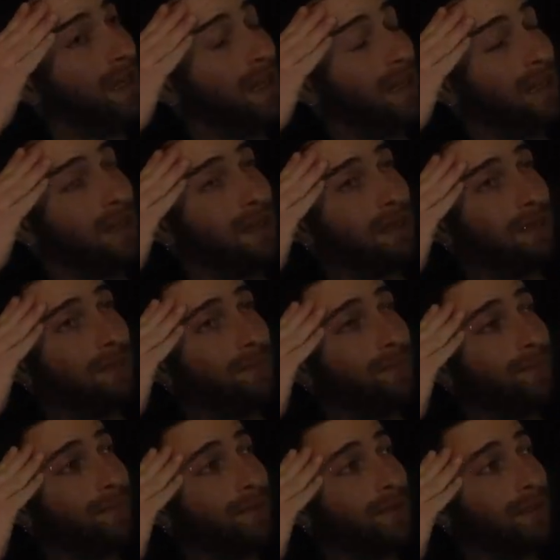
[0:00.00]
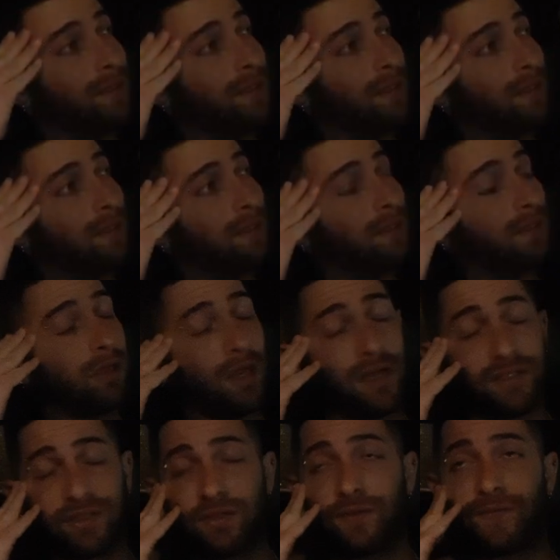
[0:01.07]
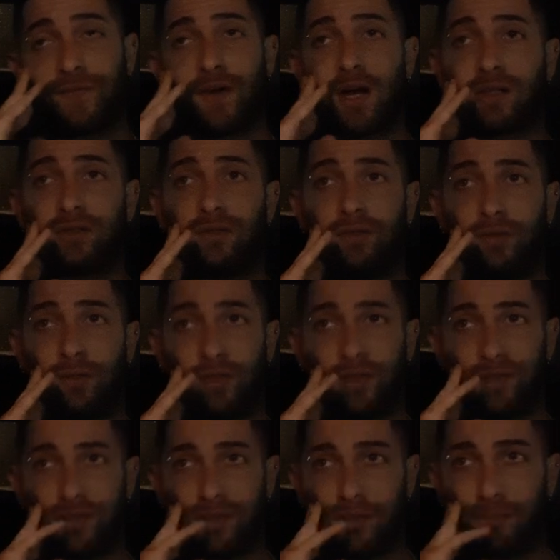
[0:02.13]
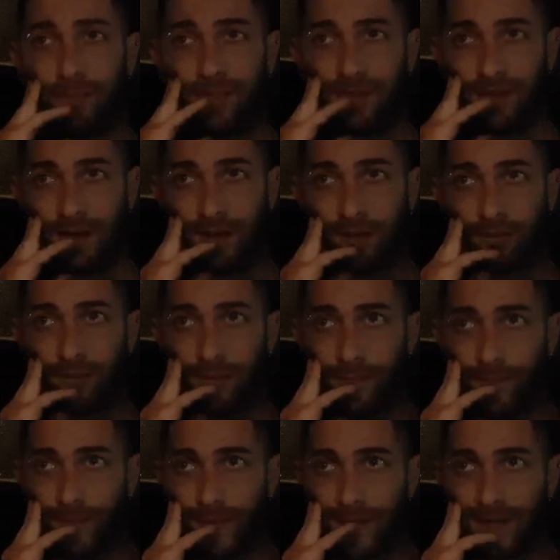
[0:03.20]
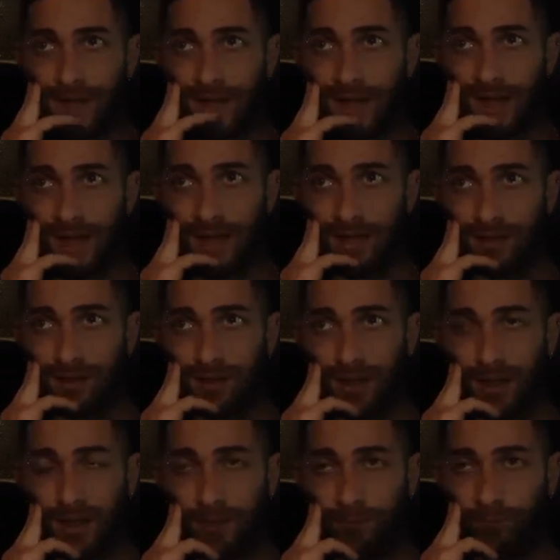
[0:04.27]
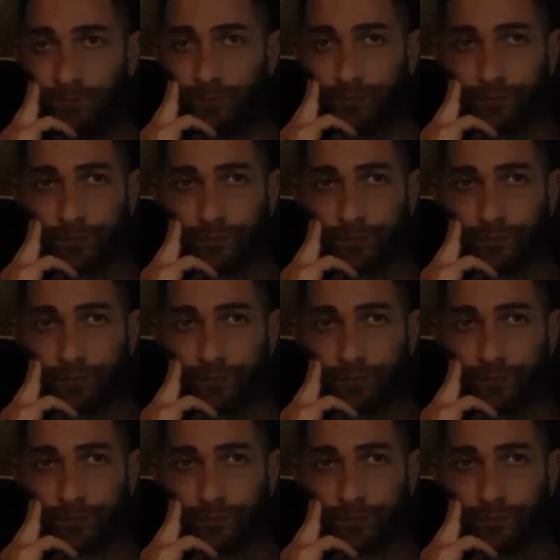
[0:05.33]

a clusterfuck New York is going to be now and um,